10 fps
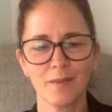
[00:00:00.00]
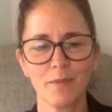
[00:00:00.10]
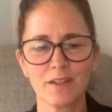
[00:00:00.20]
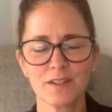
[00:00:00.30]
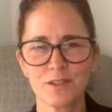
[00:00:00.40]

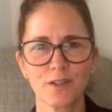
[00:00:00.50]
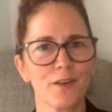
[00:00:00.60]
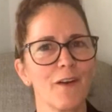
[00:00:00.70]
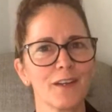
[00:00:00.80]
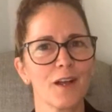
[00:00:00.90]
minister
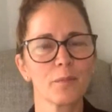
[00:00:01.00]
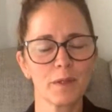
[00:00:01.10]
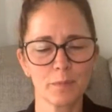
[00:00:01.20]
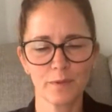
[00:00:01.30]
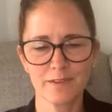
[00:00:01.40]
to our young
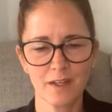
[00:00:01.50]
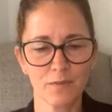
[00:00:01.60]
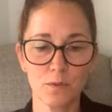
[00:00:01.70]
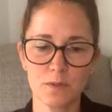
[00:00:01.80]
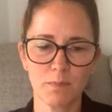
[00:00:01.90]
people and
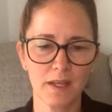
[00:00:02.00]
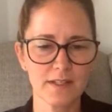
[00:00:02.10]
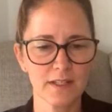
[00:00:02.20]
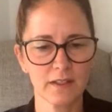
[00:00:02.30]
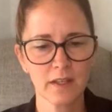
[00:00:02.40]
stuff. It was
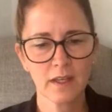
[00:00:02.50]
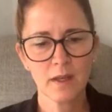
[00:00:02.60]
amazing.